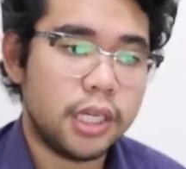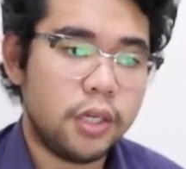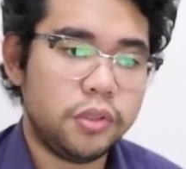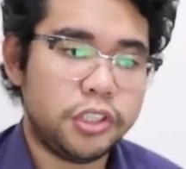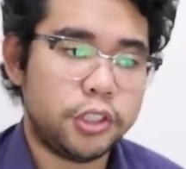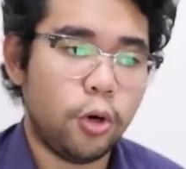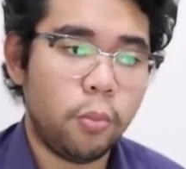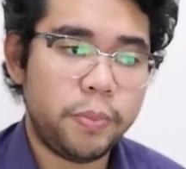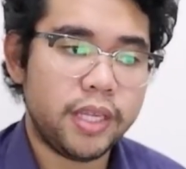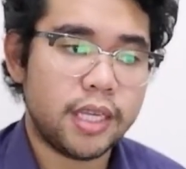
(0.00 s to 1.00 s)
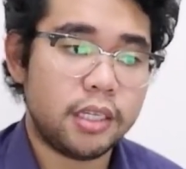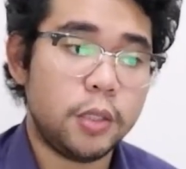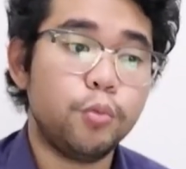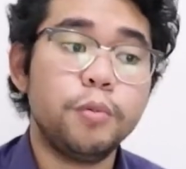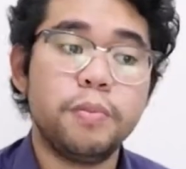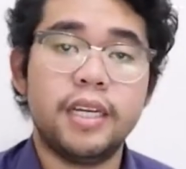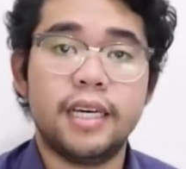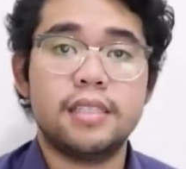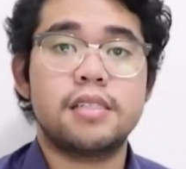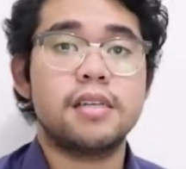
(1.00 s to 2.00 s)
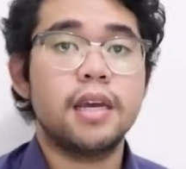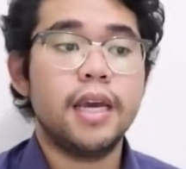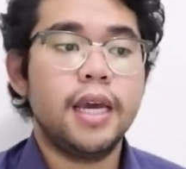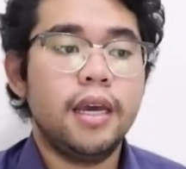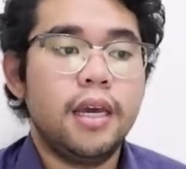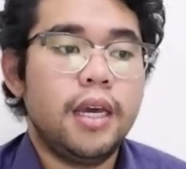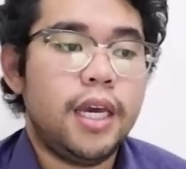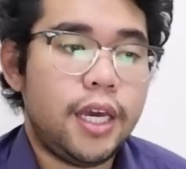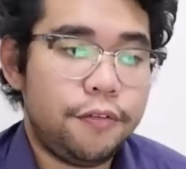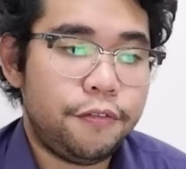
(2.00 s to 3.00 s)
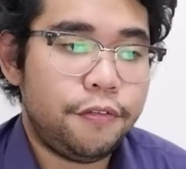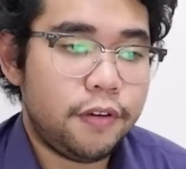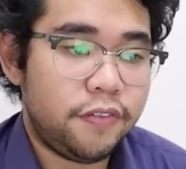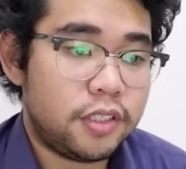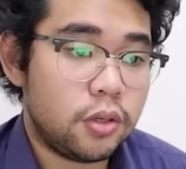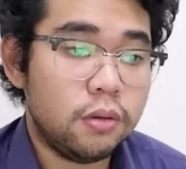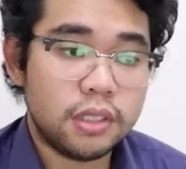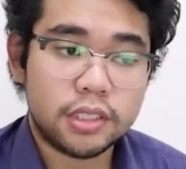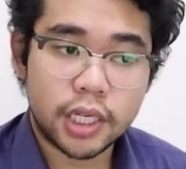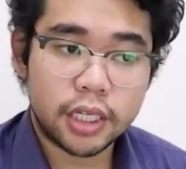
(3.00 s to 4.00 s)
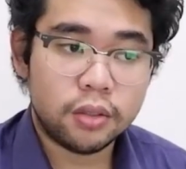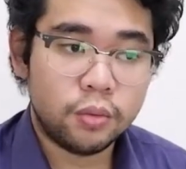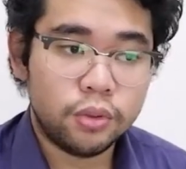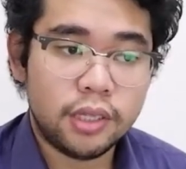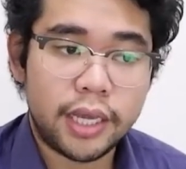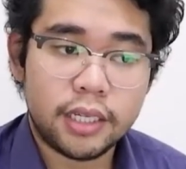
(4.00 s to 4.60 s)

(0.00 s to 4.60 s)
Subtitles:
He was just hoping that it would be nice if his only son would